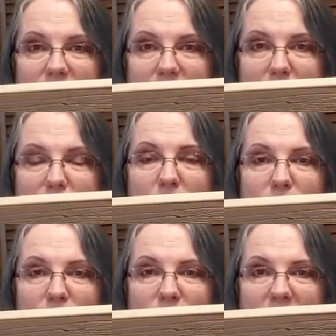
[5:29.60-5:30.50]
a
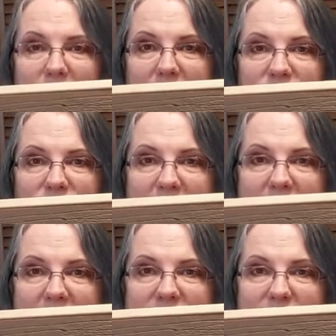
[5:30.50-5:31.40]
maple leaf
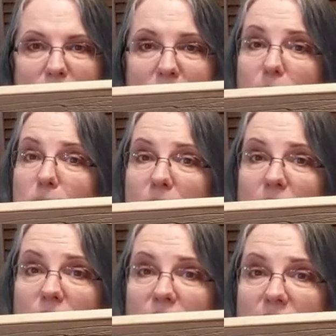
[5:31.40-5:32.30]
and a bear
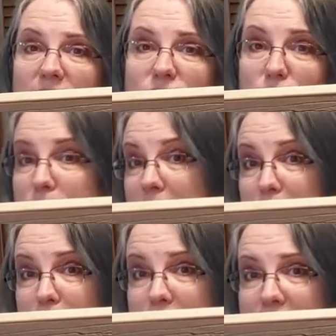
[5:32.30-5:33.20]
paw on it for
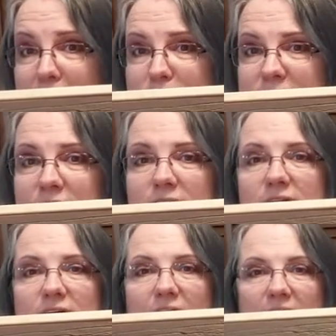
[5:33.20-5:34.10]
Bad Bear Labs.
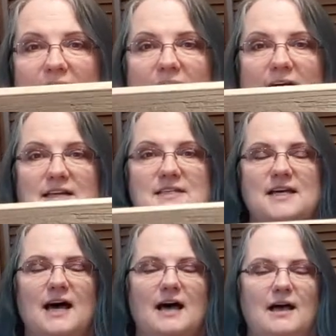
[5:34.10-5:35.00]

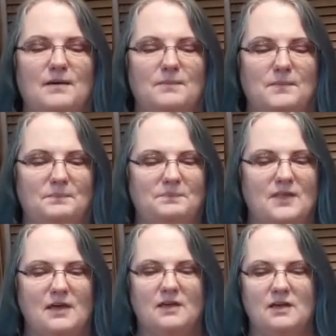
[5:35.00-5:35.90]
And um,
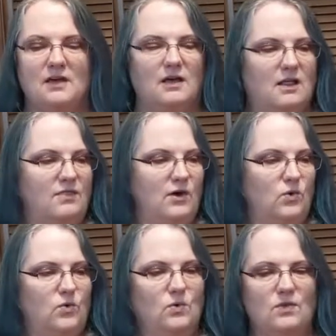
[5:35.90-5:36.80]

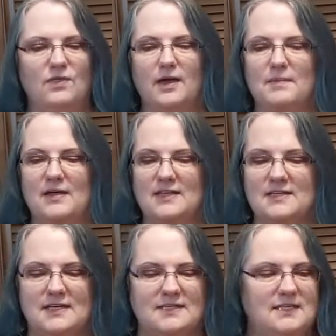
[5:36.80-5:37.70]
the cool thing about
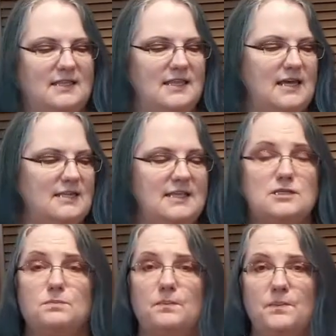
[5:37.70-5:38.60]
this is the,
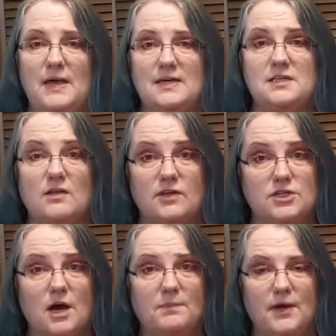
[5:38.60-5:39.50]
this piece on the
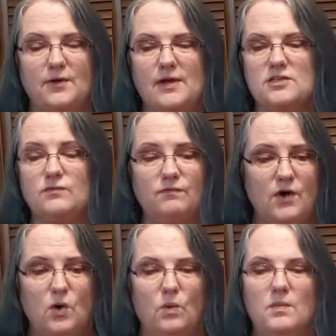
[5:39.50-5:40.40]
top here is
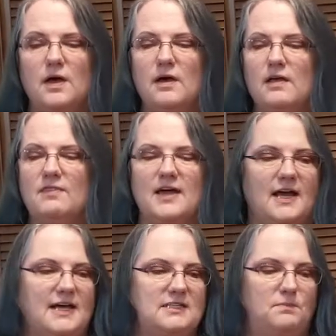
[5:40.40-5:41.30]
foam that
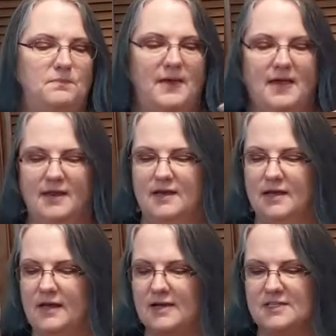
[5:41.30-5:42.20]
has
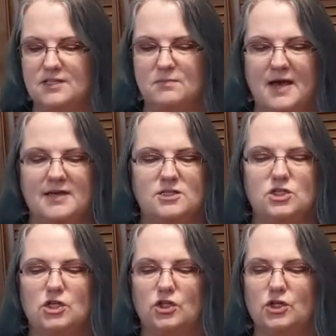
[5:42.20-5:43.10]
been
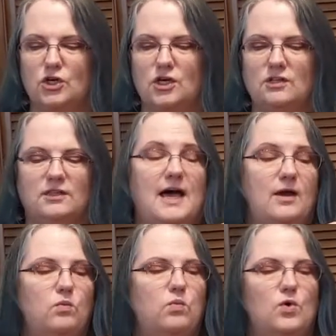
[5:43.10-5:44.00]
customized to look
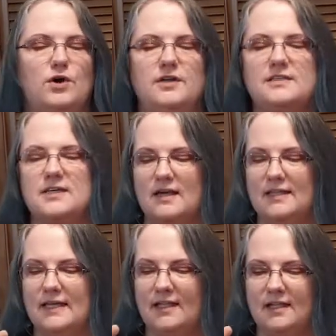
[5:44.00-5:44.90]
like wood. It's
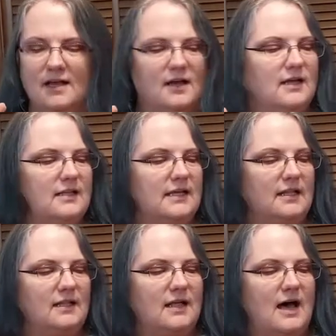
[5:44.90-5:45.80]
got little
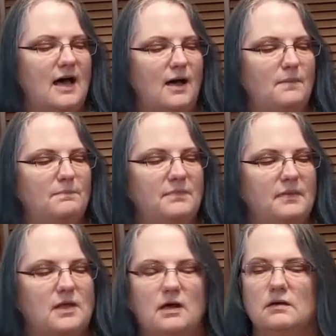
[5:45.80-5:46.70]
little um,
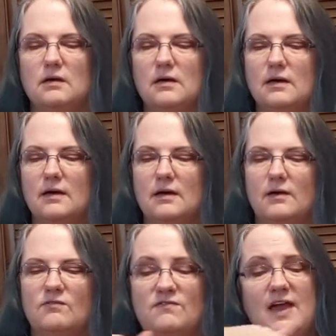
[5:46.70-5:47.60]

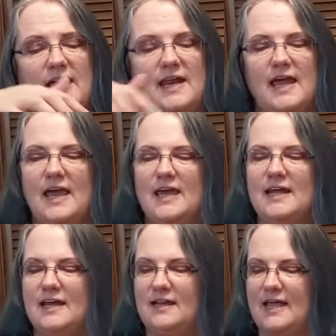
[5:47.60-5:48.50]
uh, veining
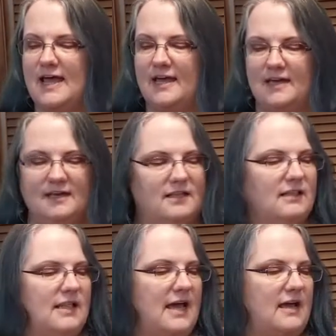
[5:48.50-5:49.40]
in it like
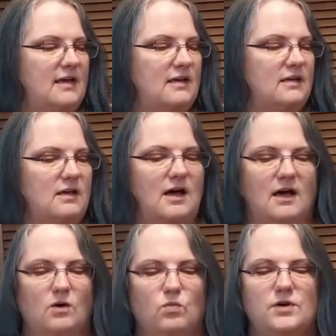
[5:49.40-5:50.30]
like
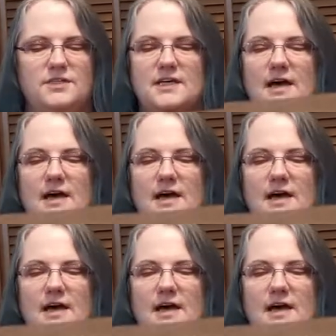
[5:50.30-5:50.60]
uh, wood